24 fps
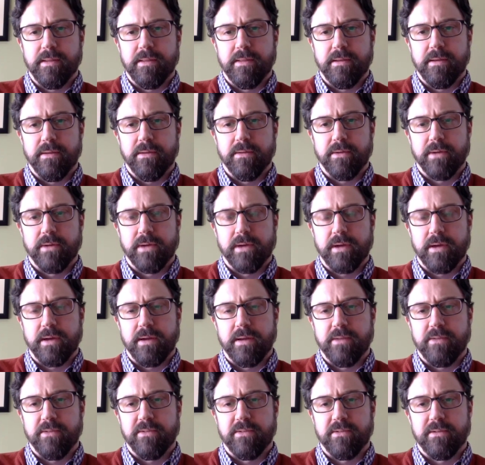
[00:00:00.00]
the other
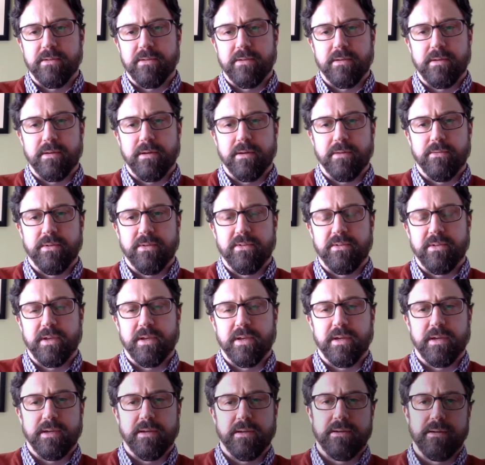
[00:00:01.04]
kinds, I would
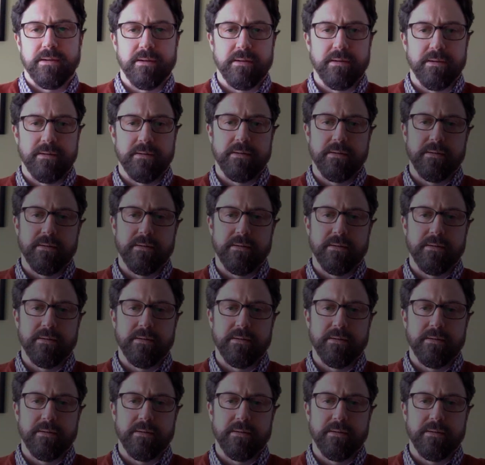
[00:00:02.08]
say.